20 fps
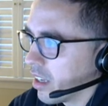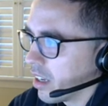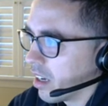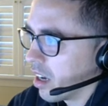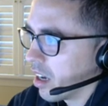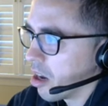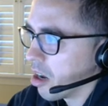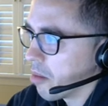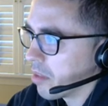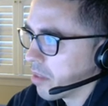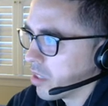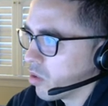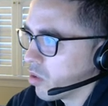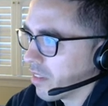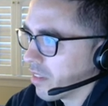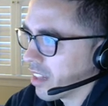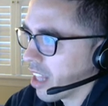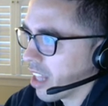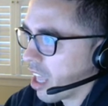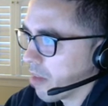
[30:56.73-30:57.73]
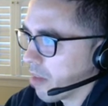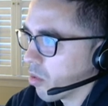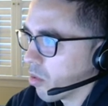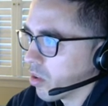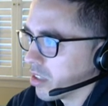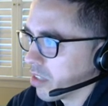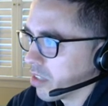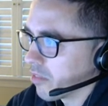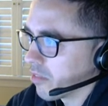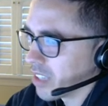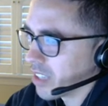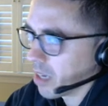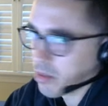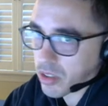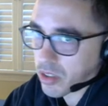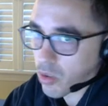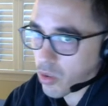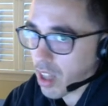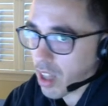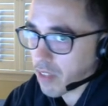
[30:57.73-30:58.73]
but they do have a lot more different types
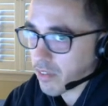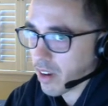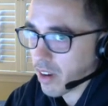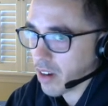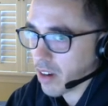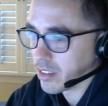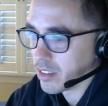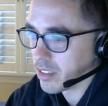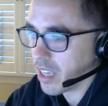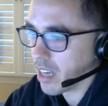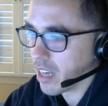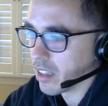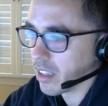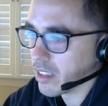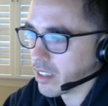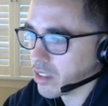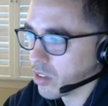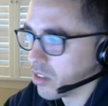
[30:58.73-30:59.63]
of qualifiers and satellites.